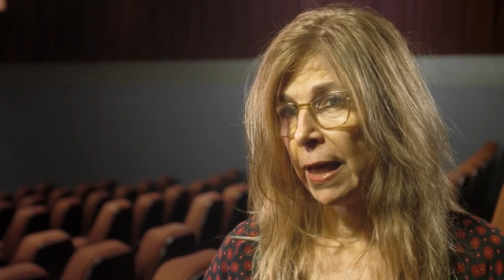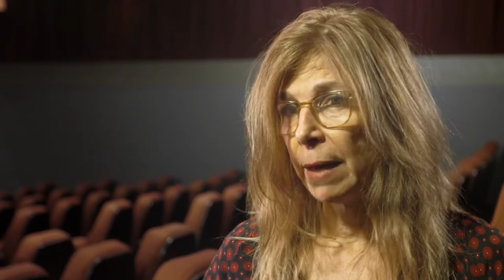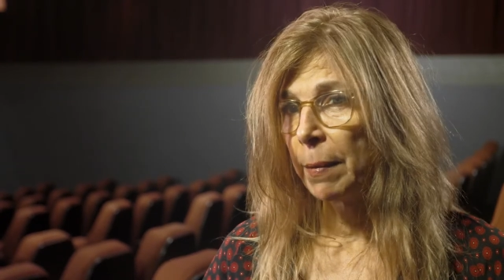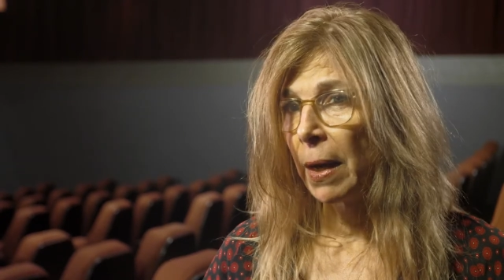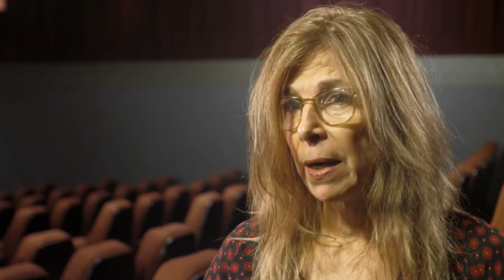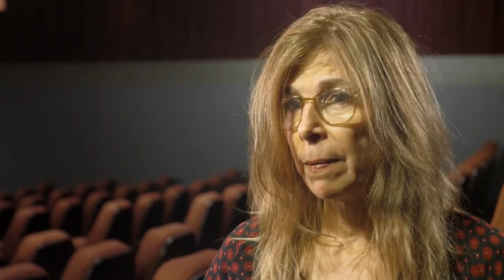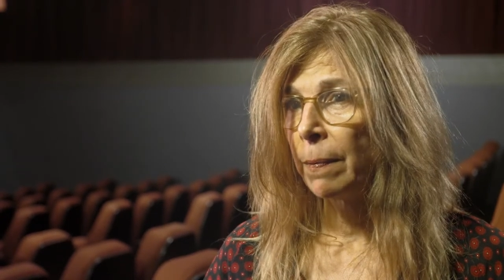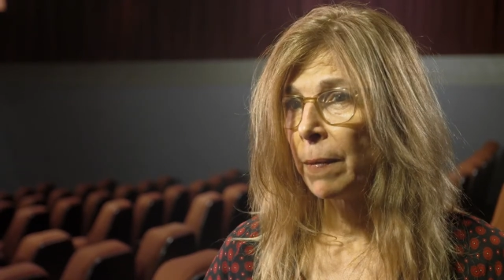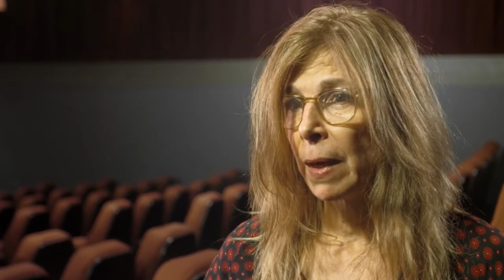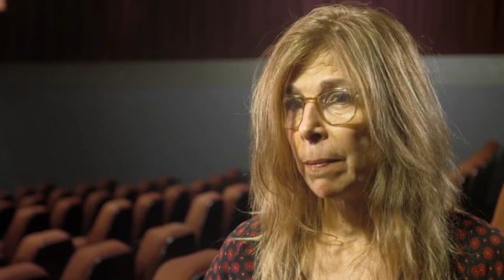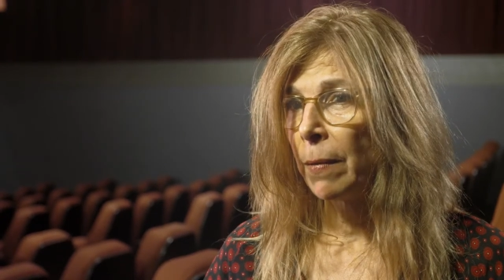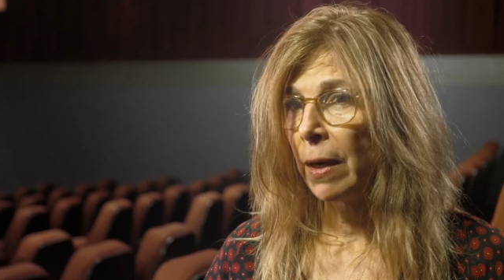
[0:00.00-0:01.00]
And
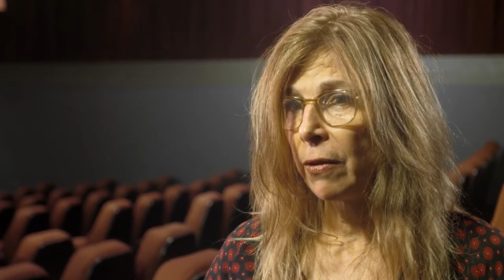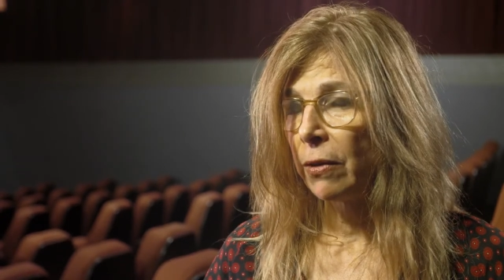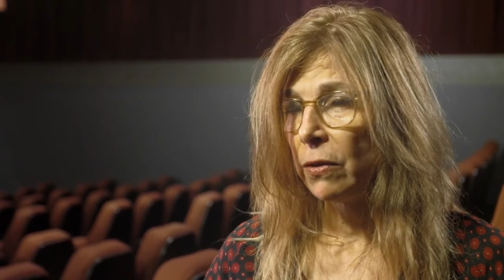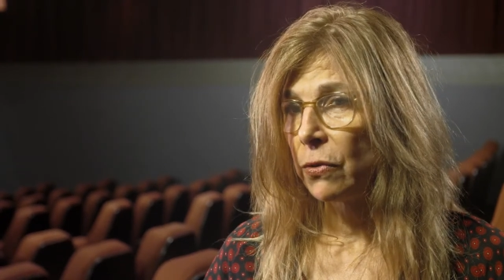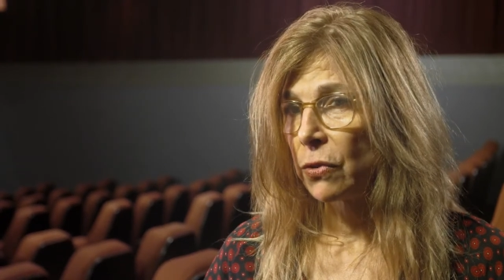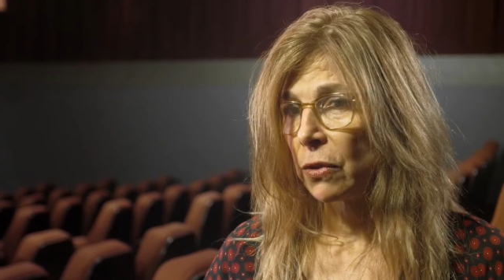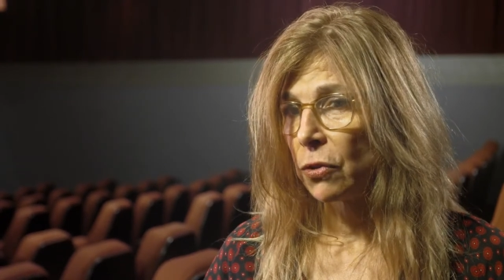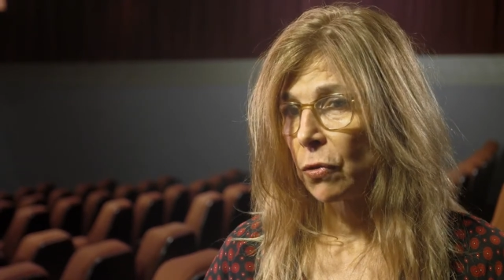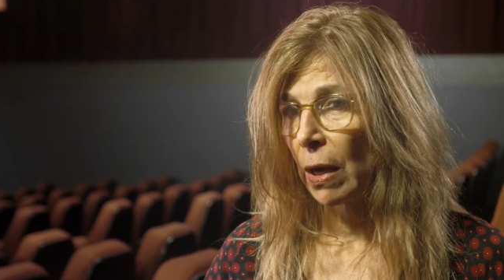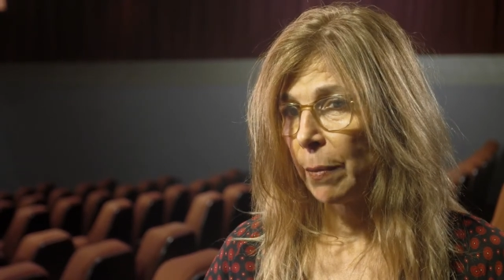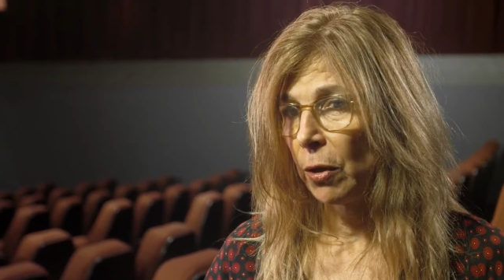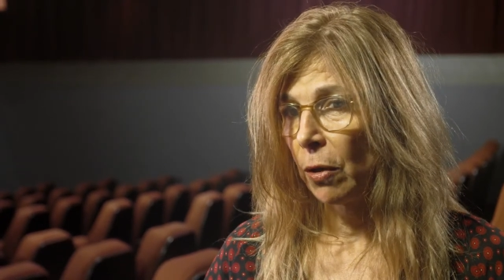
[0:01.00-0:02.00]
my mother used to
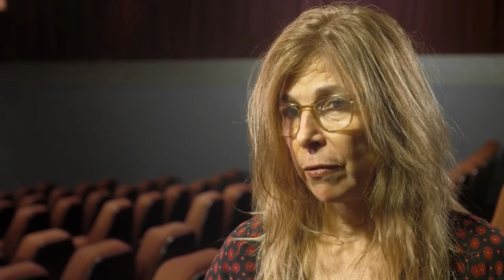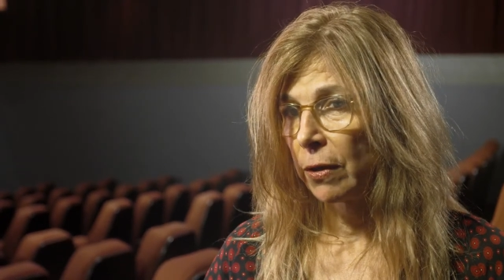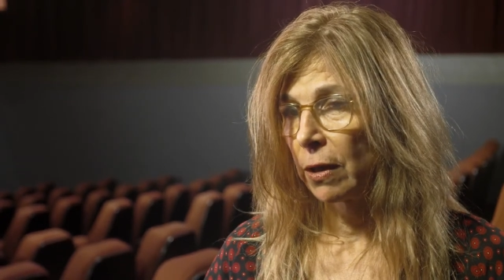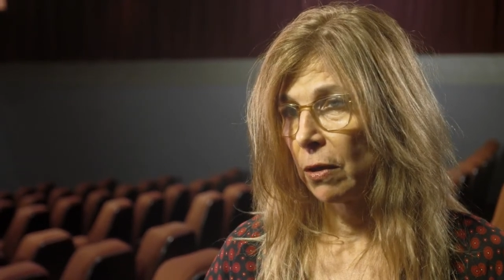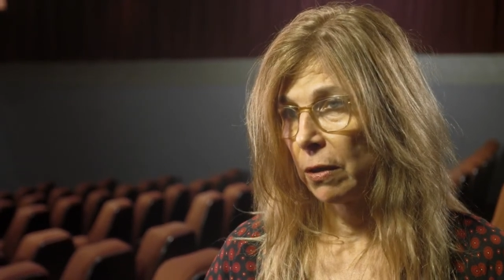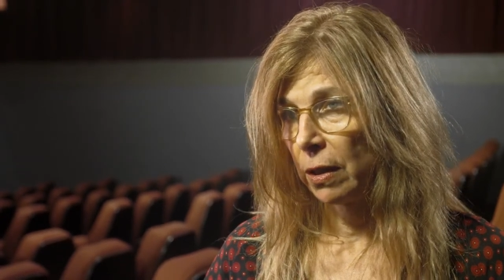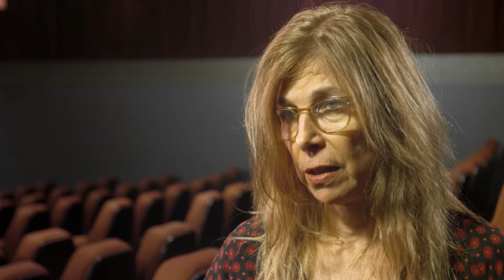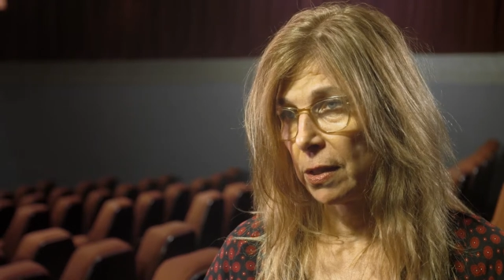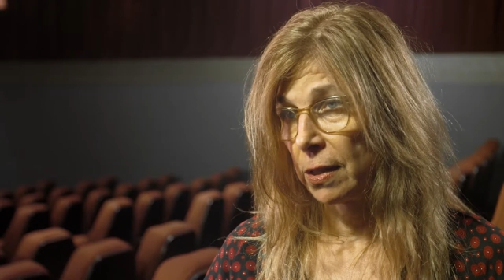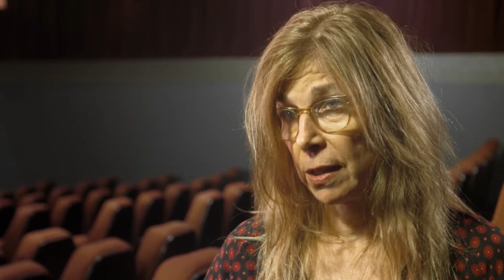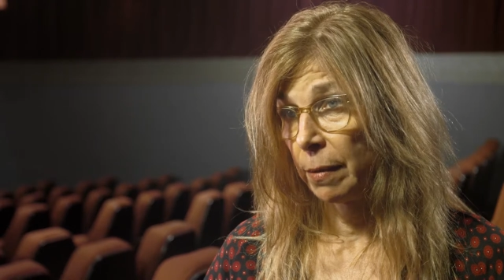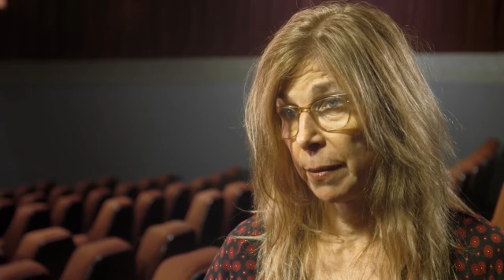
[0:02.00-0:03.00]
drop me off at the Carnegie
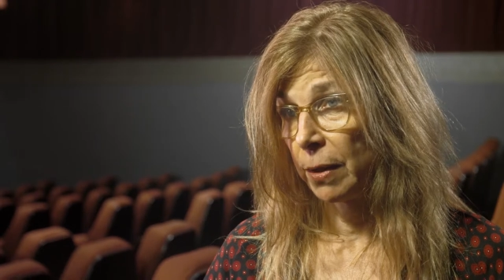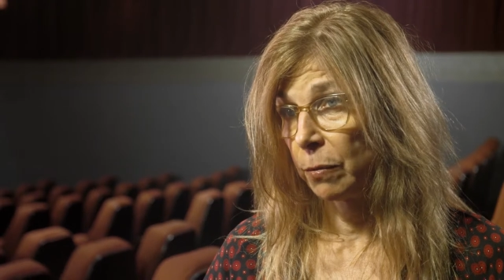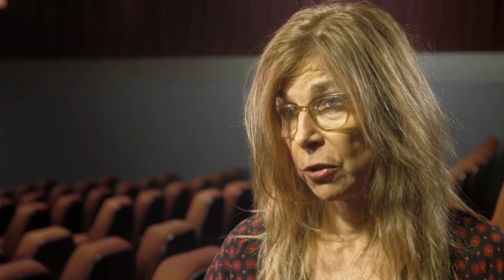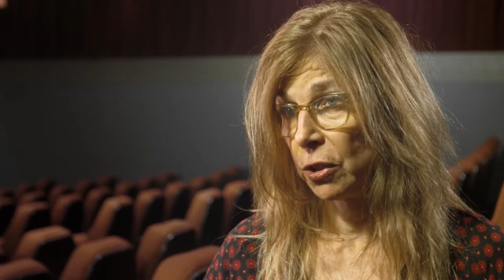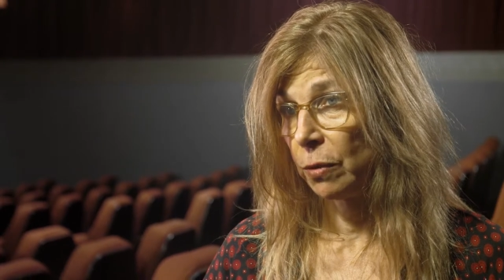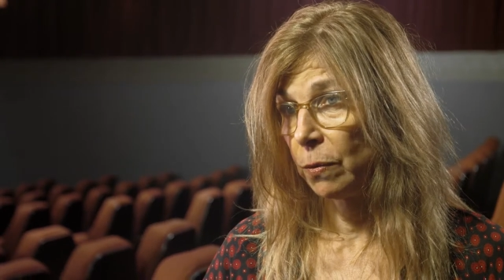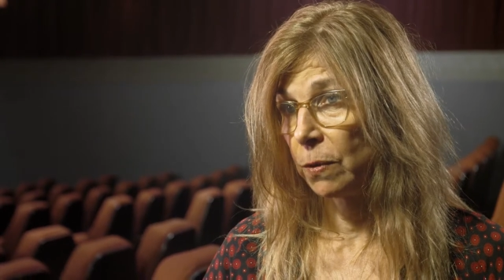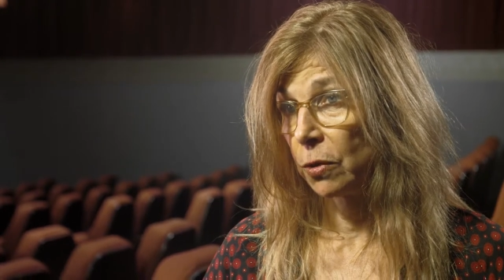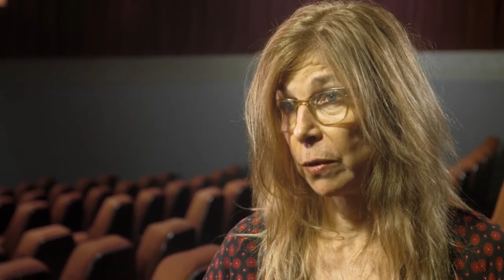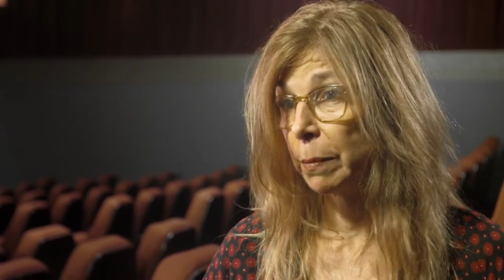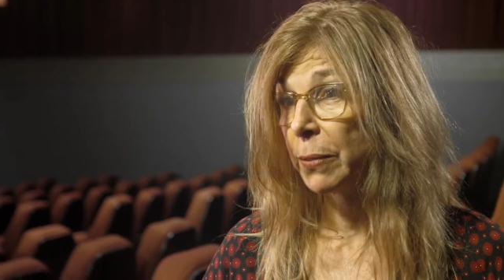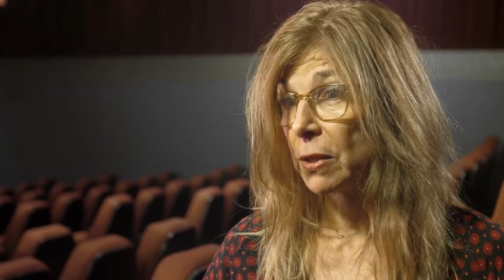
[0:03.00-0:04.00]
Cinema when she was
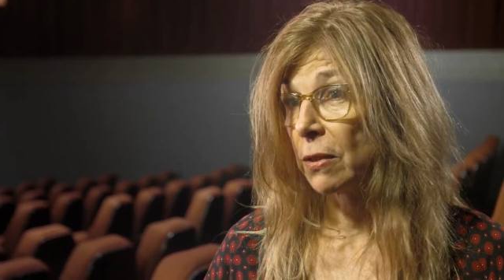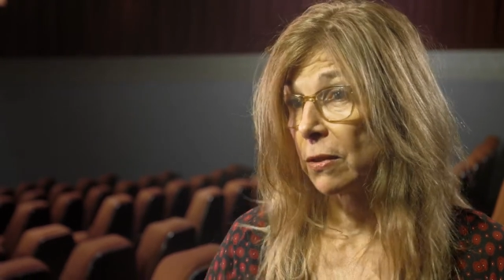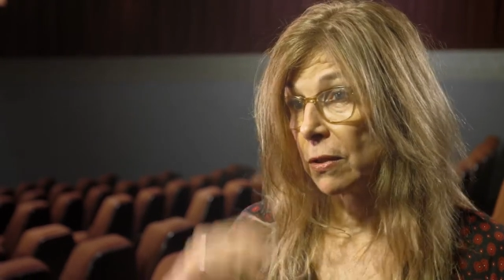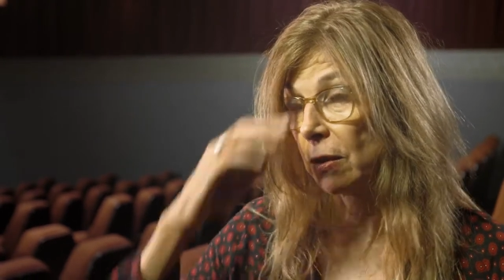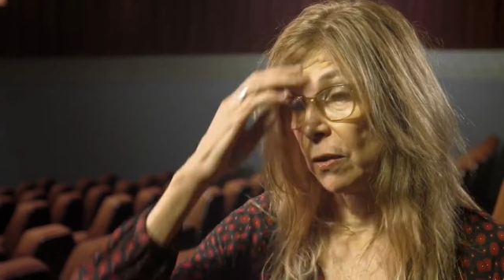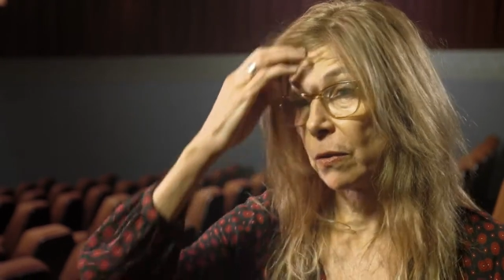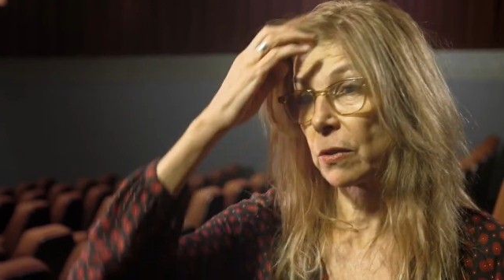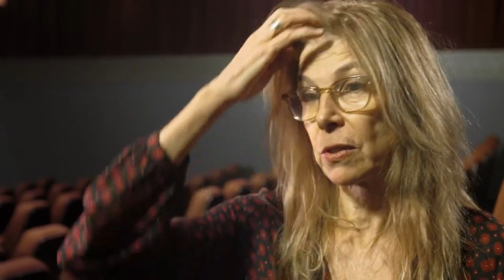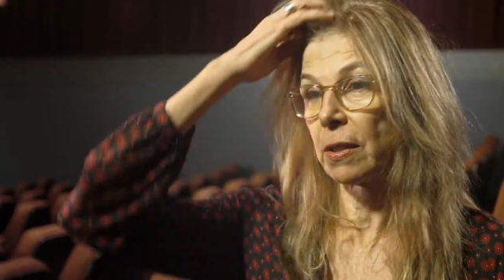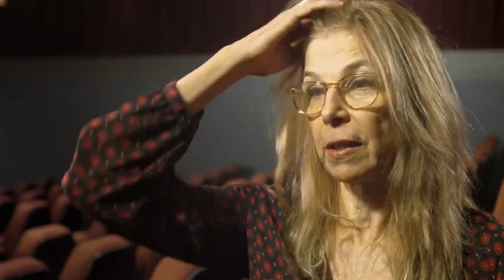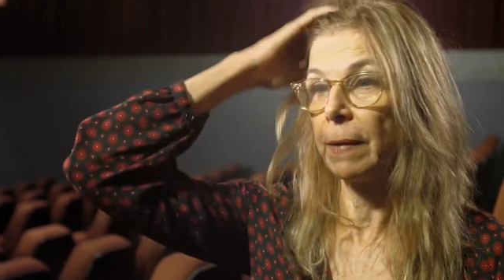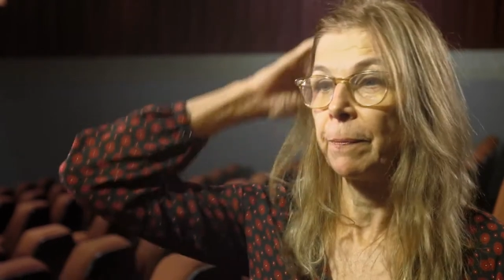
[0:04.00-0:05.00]
doing business in New York
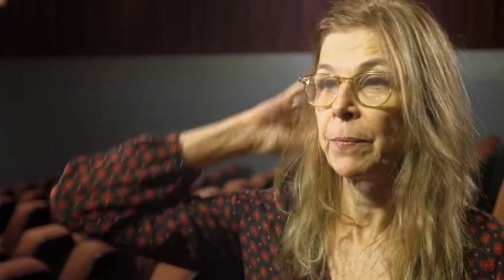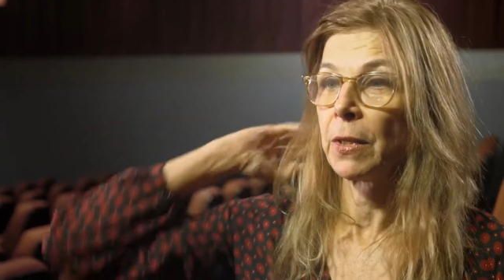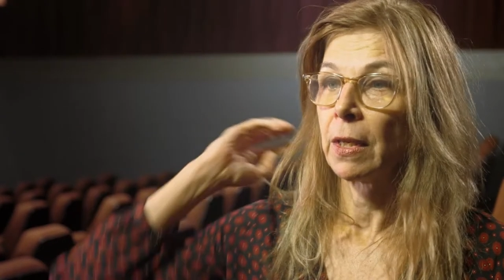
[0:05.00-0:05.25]
City,